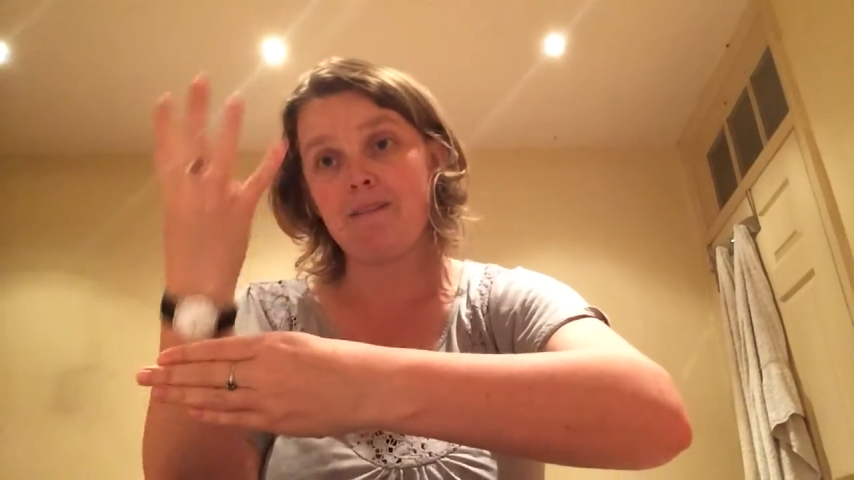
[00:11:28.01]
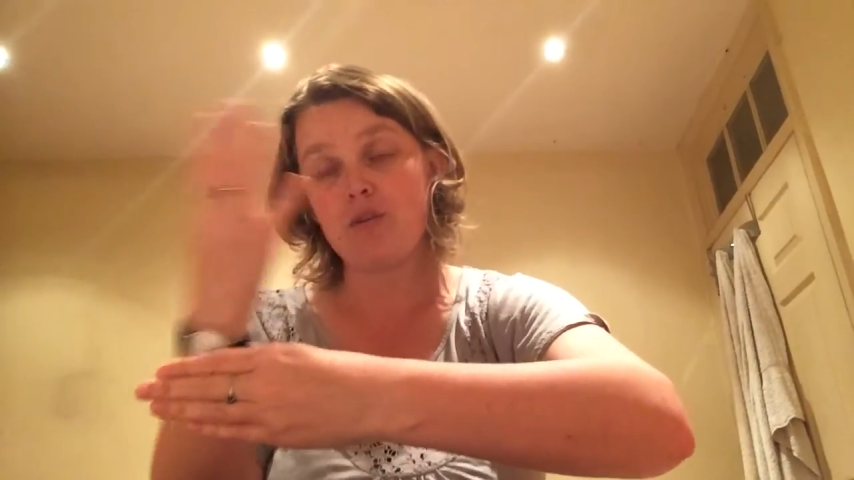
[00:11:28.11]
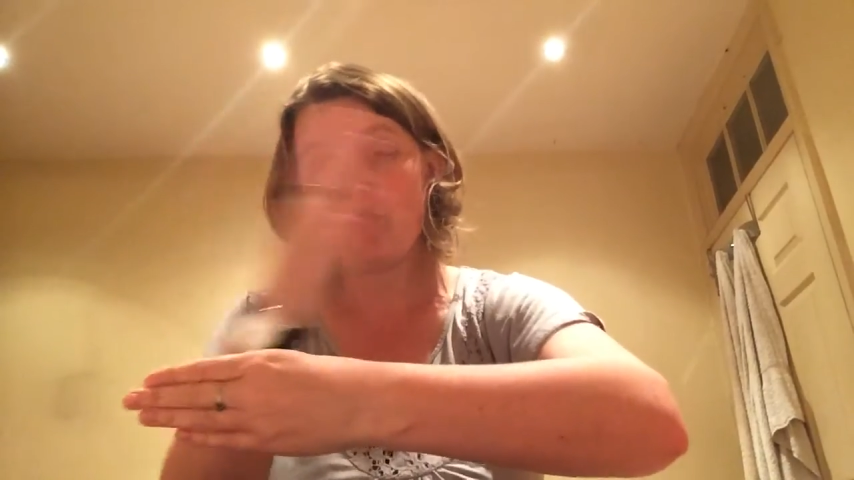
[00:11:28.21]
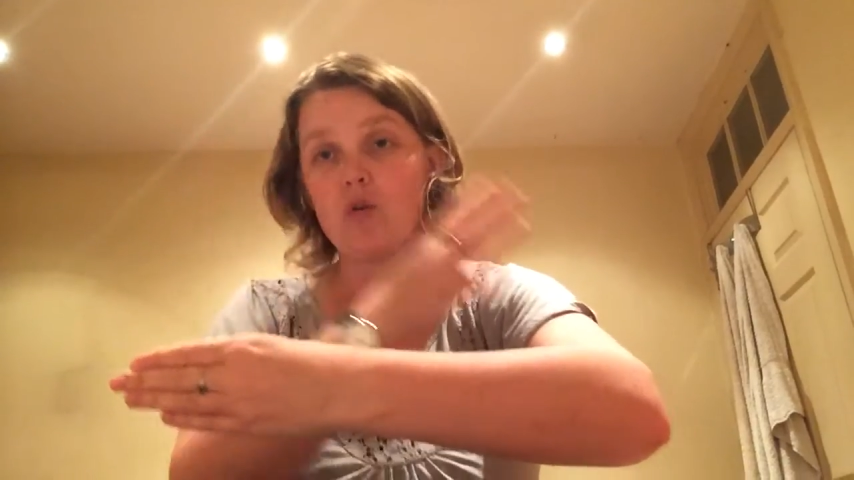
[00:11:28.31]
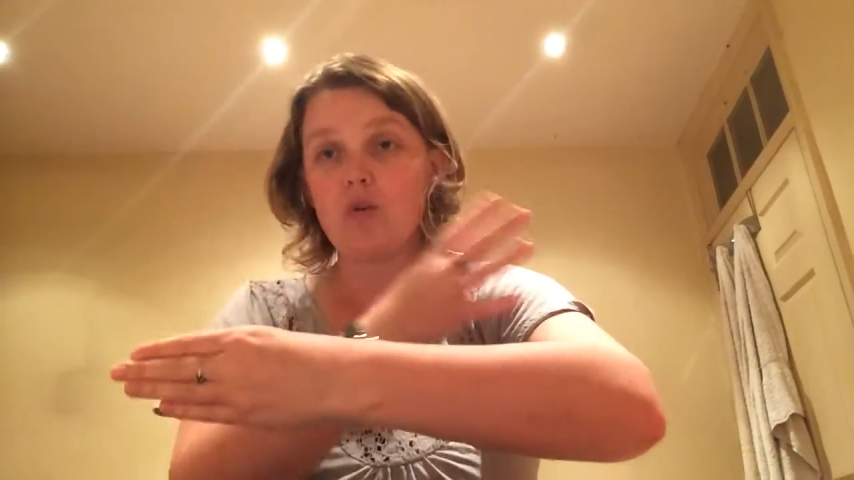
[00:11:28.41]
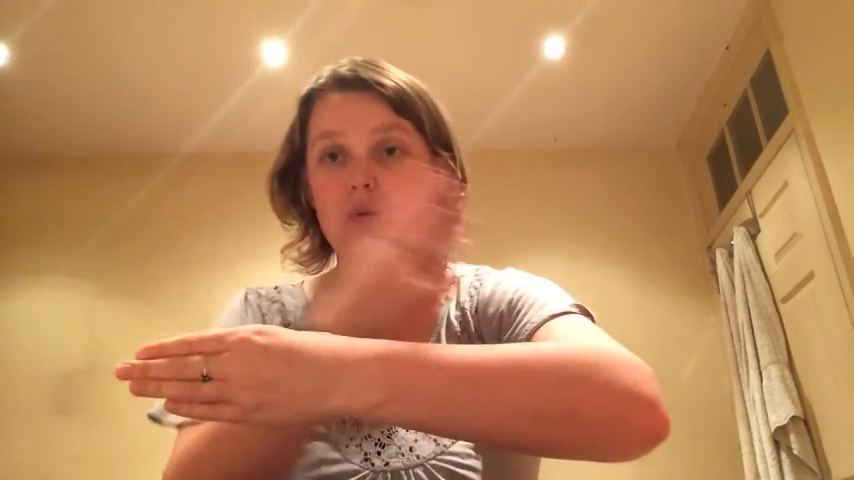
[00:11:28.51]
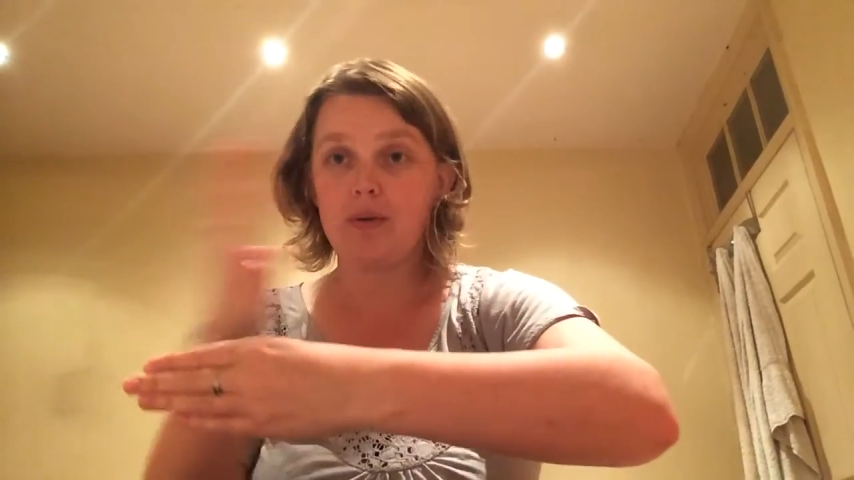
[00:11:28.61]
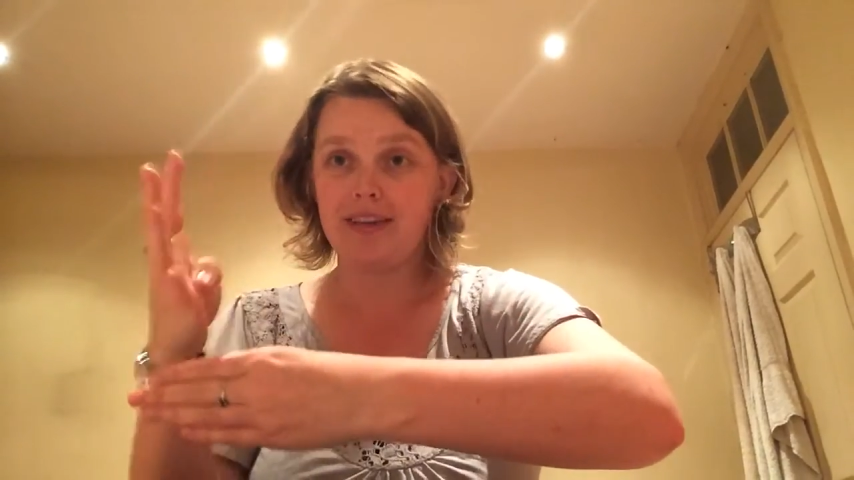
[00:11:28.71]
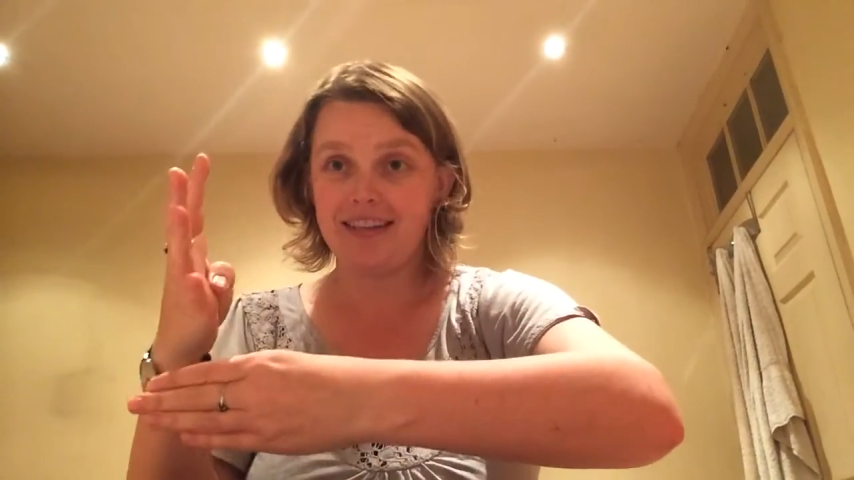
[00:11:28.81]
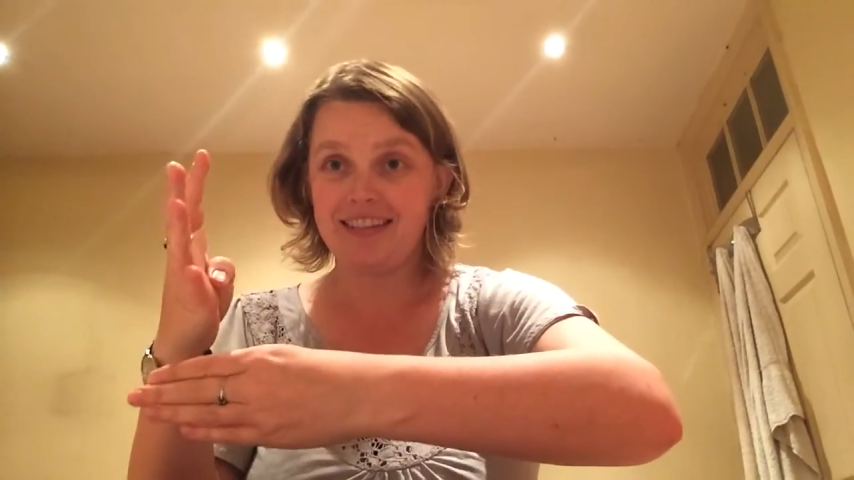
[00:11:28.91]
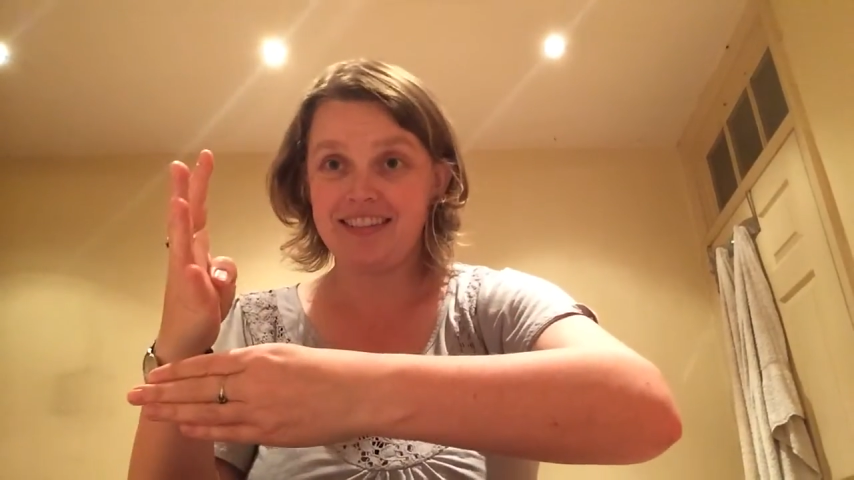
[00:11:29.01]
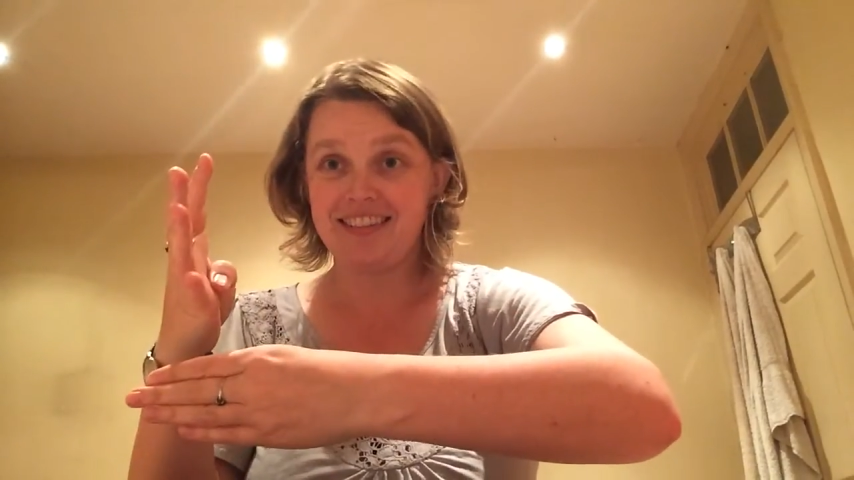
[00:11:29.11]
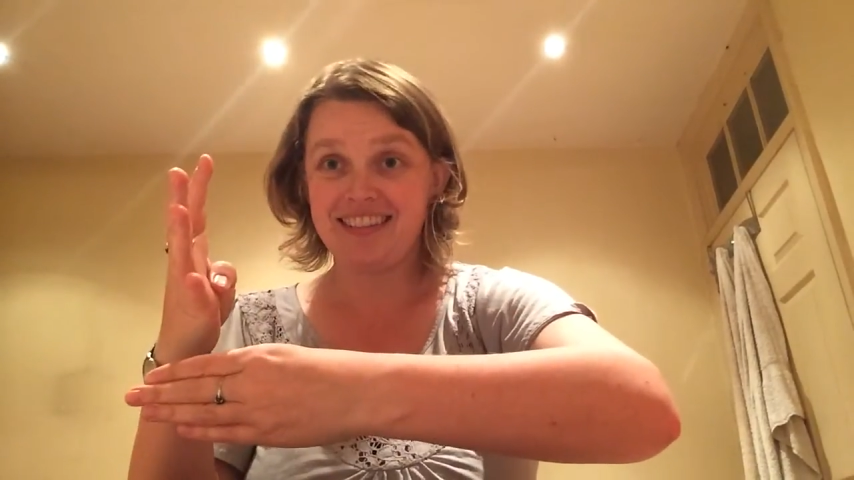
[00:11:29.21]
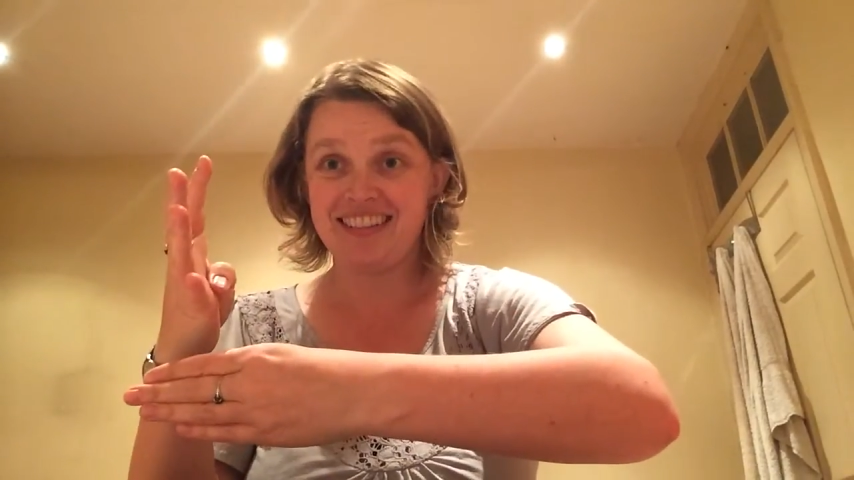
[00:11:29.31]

4 weeks.